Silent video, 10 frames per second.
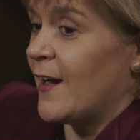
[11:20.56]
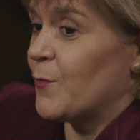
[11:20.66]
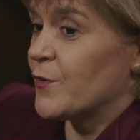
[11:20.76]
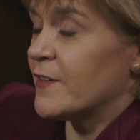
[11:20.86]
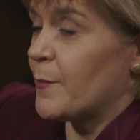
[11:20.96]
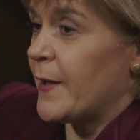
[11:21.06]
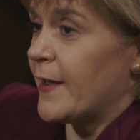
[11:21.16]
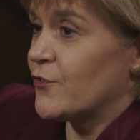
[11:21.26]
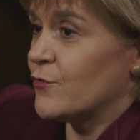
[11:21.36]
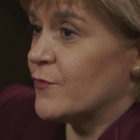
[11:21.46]
I worked in a
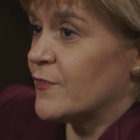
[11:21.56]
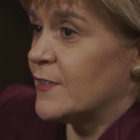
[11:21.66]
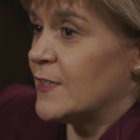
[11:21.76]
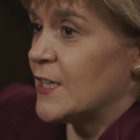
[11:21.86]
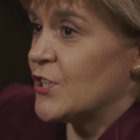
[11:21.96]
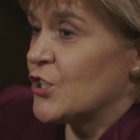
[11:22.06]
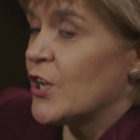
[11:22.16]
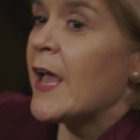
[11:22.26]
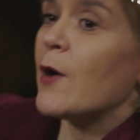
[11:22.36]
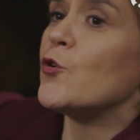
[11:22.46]
petrol station.
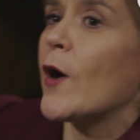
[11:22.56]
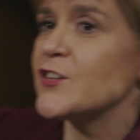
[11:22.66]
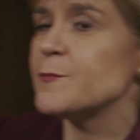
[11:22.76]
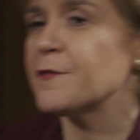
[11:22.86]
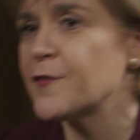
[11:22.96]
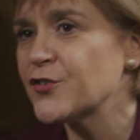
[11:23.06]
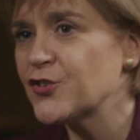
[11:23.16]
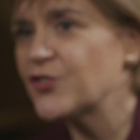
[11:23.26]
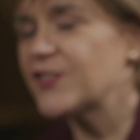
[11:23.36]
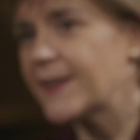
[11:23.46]
Oh, no, actually, my first
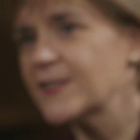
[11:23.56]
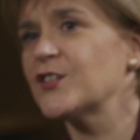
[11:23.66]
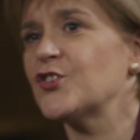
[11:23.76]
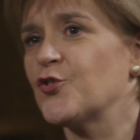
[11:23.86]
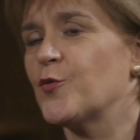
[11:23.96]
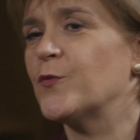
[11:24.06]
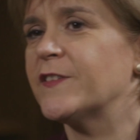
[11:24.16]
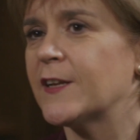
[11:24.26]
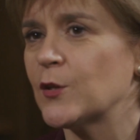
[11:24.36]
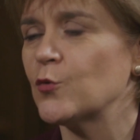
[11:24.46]
Saturday job was
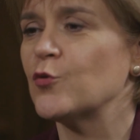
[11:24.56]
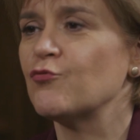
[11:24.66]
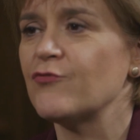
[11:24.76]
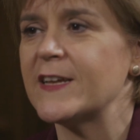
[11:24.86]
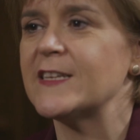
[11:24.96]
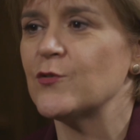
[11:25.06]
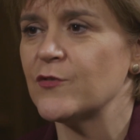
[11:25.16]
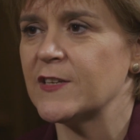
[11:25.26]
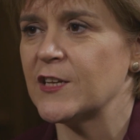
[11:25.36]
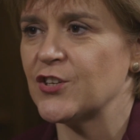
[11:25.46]
in a local radio
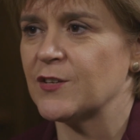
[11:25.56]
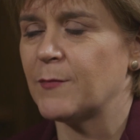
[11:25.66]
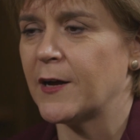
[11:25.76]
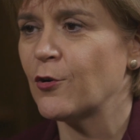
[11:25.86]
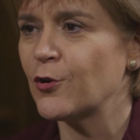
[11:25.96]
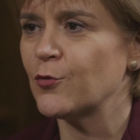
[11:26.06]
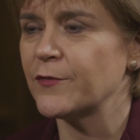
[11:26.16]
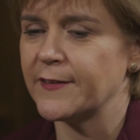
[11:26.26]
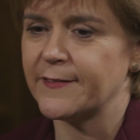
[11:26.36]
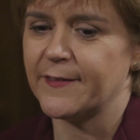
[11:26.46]
station. My uncle
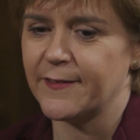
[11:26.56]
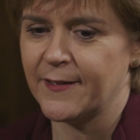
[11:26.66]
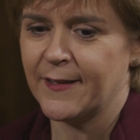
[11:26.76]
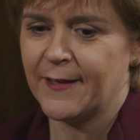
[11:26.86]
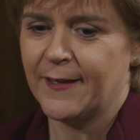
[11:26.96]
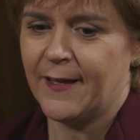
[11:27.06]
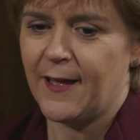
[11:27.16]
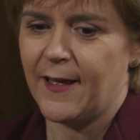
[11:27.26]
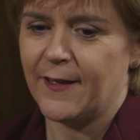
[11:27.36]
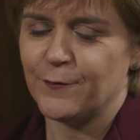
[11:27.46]
did the
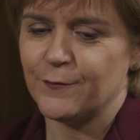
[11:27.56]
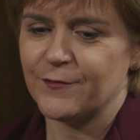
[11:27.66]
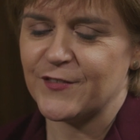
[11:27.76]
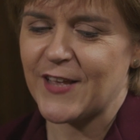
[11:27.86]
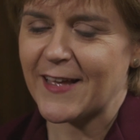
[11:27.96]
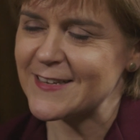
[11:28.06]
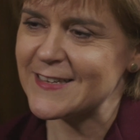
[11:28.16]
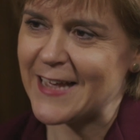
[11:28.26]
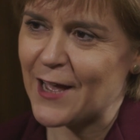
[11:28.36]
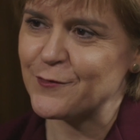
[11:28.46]
uh,
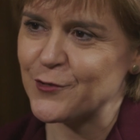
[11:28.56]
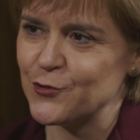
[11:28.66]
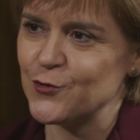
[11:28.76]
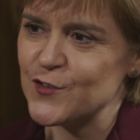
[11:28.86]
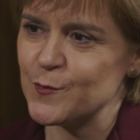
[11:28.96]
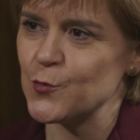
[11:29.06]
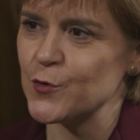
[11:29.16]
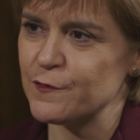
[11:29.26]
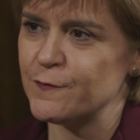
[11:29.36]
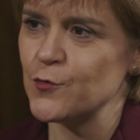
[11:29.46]
Saturday afternoon
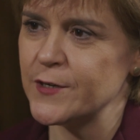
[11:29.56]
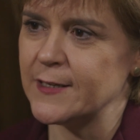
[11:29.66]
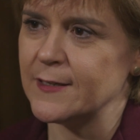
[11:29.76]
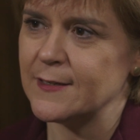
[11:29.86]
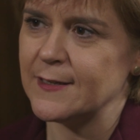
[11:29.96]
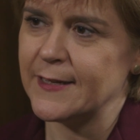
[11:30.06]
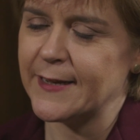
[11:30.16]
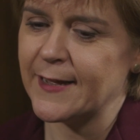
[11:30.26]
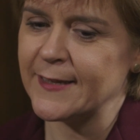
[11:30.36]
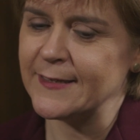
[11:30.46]
sports phone in, and
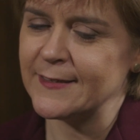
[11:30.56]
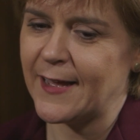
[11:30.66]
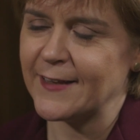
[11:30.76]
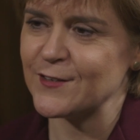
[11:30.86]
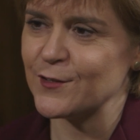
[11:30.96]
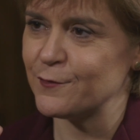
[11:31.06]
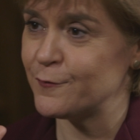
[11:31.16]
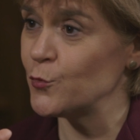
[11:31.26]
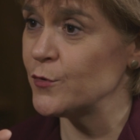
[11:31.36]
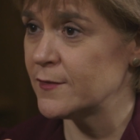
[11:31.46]
I answered the
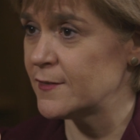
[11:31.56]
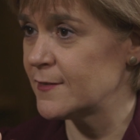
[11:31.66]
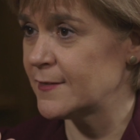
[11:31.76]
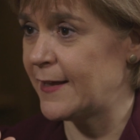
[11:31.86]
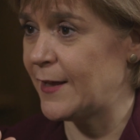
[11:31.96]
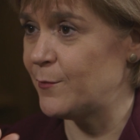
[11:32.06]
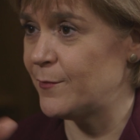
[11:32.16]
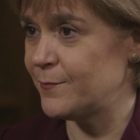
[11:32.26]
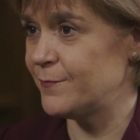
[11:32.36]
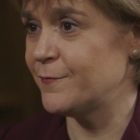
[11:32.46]
phones
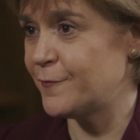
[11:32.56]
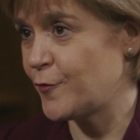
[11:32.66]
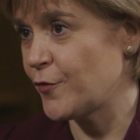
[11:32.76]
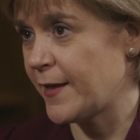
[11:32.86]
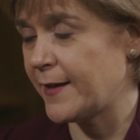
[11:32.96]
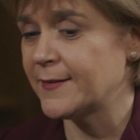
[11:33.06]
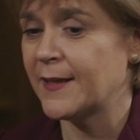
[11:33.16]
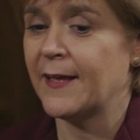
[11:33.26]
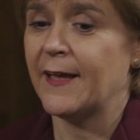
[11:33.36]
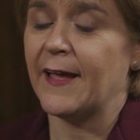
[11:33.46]
um, for that.
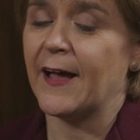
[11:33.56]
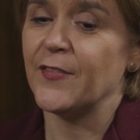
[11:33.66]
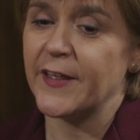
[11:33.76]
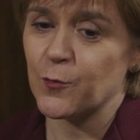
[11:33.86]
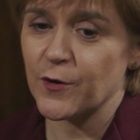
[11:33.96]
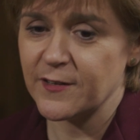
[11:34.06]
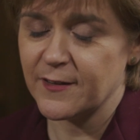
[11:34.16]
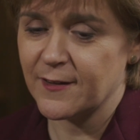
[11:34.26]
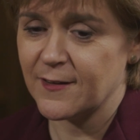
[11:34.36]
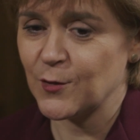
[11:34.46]
Uh, and then I worked
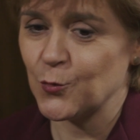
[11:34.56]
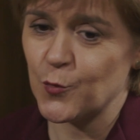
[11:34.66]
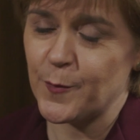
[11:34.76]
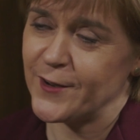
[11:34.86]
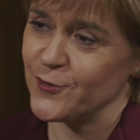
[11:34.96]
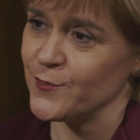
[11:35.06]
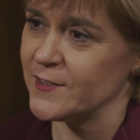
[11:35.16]
in a, a local petrol